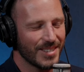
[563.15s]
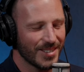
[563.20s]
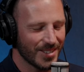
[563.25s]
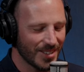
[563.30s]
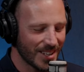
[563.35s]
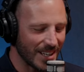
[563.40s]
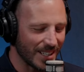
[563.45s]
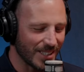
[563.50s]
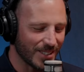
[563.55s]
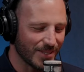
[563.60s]

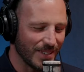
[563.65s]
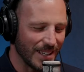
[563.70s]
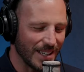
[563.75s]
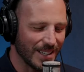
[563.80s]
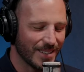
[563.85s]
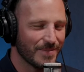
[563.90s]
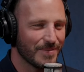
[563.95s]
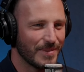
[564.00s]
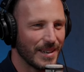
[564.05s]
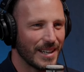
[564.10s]
Thanks, man.
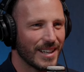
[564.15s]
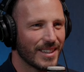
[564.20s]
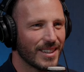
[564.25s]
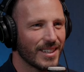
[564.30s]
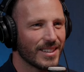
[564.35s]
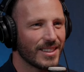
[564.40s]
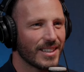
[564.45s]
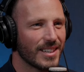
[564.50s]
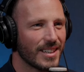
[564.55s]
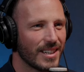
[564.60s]
But I
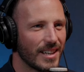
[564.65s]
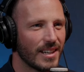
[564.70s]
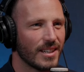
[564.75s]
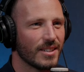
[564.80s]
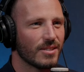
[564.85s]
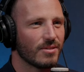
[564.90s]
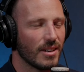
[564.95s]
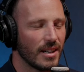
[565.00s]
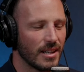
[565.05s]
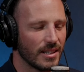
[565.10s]
think the key
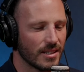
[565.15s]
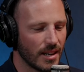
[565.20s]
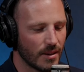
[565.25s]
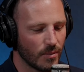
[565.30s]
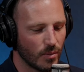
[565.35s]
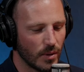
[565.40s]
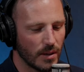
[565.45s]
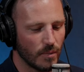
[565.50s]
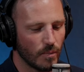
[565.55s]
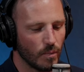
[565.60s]
is, right, it's like
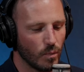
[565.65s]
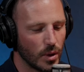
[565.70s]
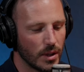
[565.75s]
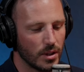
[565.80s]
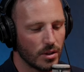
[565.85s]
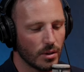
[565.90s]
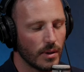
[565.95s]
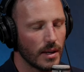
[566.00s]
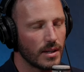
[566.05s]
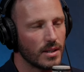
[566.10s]
we, we
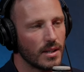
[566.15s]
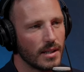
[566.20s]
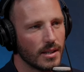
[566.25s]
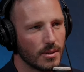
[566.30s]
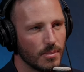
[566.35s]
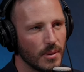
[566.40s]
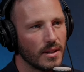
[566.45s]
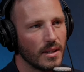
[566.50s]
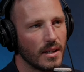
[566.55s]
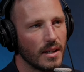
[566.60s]
do actually
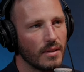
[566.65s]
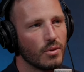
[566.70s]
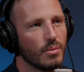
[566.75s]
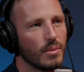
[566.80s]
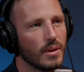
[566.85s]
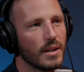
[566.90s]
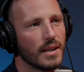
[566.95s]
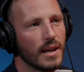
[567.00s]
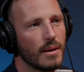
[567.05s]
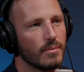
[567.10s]
expect that
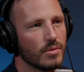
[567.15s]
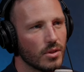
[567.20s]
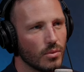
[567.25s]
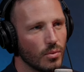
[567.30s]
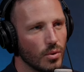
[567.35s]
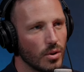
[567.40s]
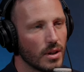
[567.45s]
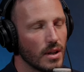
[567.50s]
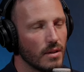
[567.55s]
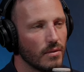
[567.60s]
everybody comes to
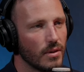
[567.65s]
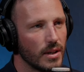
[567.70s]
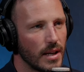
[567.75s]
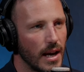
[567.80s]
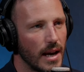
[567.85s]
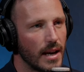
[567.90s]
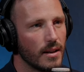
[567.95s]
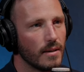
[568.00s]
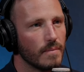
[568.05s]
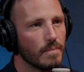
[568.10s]
work every
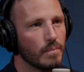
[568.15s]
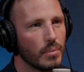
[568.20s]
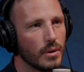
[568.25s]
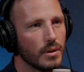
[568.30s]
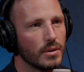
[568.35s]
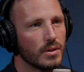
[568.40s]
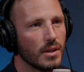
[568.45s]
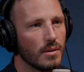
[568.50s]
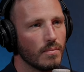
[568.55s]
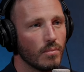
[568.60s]
day and
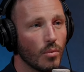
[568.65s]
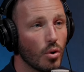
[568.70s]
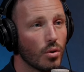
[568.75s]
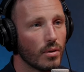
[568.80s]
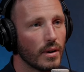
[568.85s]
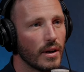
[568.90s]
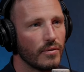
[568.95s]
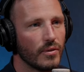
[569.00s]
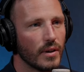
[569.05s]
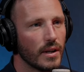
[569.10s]
puts in more
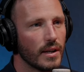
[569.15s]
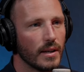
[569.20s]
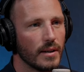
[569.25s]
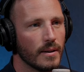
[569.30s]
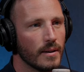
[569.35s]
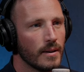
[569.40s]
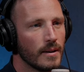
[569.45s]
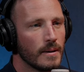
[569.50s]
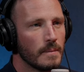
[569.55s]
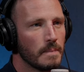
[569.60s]
effort and
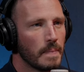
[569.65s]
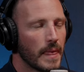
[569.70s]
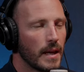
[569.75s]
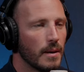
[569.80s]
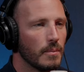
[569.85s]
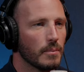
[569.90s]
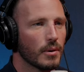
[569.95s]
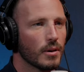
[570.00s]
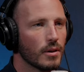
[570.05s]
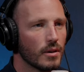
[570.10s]

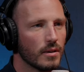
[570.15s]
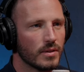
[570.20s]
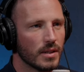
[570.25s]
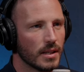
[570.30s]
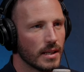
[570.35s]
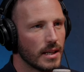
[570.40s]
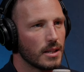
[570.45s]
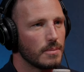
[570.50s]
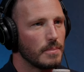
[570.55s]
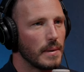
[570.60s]
improves
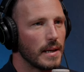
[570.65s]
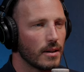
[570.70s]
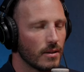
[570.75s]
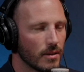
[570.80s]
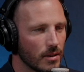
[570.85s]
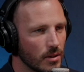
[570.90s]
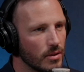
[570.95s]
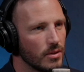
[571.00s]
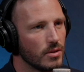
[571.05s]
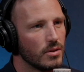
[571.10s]
and gets better
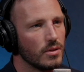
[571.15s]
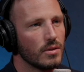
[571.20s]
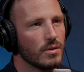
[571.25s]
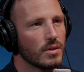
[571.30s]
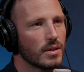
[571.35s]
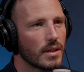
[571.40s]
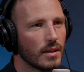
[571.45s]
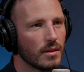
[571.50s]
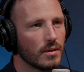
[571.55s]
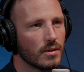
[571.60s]
and learns new
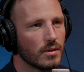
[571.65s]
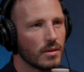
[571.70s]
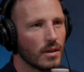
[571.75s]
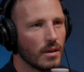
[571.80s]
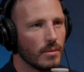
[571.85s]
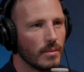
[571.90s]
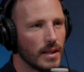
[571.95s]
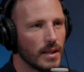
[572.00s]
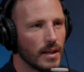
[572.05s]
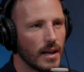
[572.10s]
skills. So, I
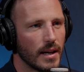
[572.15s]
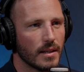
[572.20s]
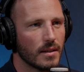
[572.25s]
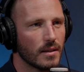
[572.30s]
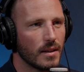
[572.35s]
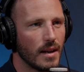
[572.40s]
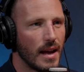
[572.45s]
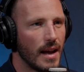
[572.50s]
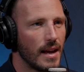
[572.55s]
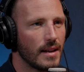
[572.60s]
mean,
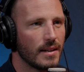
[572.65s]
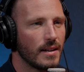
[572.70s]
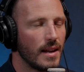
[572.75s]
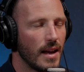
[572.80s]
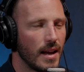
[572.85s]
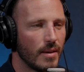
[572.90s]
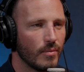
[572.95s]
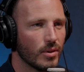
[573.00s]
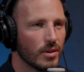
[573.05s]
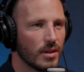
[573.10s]
like, hand in
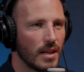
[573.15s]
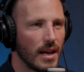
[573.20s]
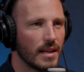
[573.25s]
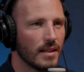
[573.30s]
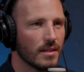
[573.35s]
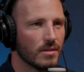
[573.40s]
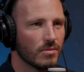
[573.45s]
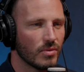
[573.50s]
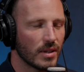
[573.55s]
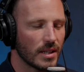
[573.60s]
hand with that
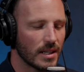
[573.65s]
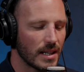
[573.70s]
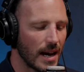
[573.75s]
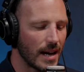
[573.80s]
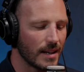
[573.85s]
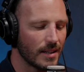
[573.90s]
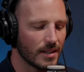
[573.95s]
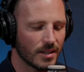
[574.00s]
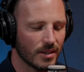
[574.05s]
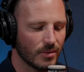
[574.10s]
is,
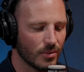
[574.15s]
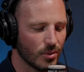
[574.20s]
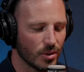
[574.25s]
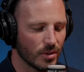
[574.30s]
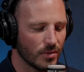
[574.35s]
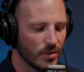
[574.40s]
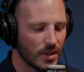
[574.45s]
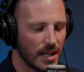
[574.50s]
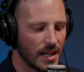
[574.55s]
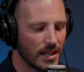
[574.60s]
regardless of all
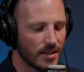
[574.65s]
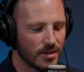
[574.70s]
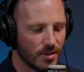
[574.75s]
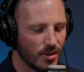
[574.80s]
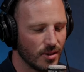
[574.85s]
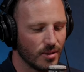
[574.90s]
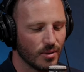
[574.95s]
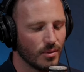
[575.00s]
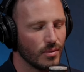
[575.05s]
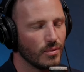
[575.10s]
of the
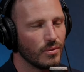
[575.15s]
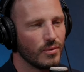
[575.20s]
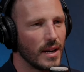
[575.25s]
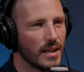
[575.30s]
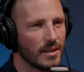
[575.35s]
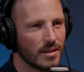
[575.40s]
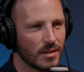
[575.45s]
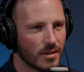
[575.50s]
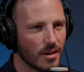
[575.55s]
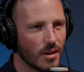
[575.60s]
external
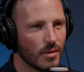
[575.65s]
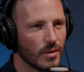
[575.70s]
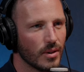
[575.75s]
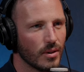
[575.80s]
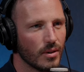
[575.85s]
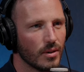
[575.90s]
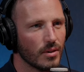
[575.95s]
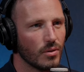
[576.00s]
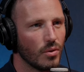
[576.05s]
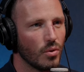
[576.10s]
factors going
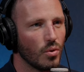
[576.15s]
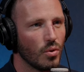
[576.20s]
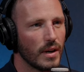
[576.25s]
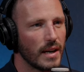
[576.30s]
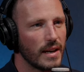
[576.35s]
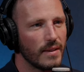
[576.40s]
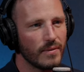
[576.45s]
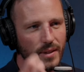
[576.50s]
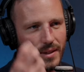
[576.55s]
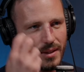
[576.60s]
on, or
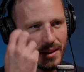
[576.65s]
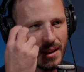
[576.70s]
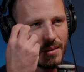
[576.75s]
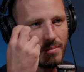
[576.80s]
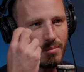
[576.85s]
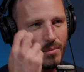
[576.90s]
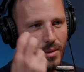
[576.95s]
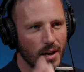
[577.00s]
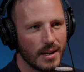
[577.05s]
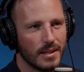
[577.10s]
even their
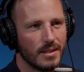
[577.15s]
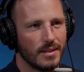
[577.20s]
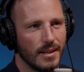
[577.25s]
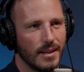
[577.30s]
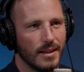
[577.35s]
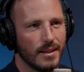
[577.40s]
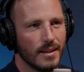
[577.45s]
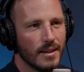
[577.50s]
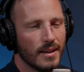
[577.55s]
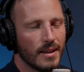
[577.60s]
mindset